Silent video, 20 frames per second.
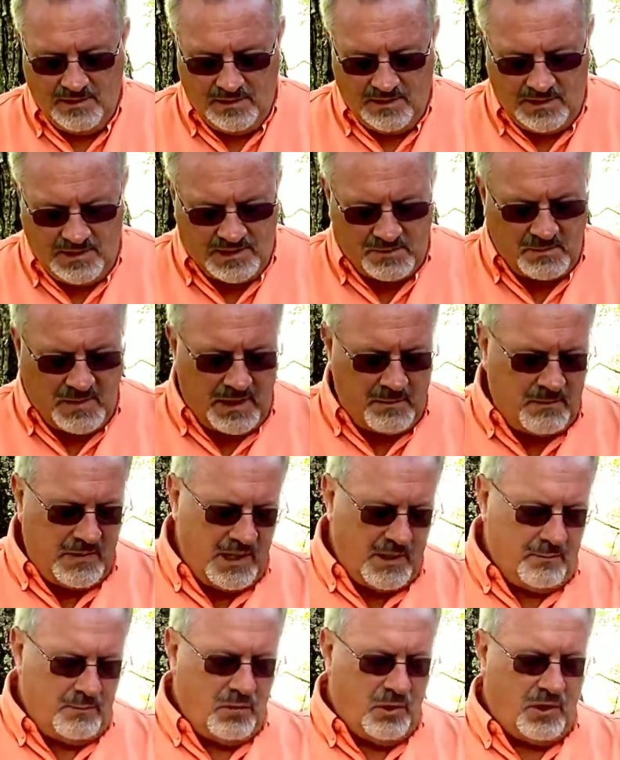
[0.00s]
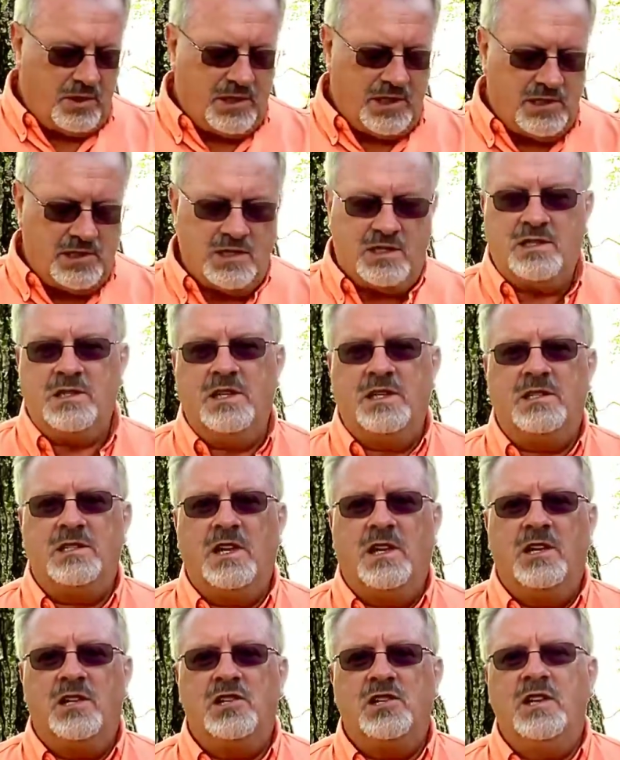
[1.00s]
this may be a book that just sits
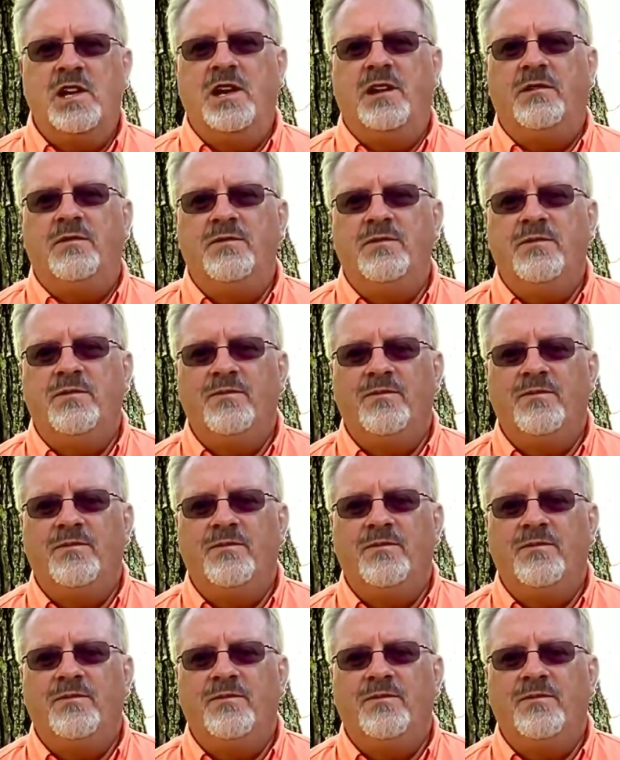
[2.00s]
on a shelf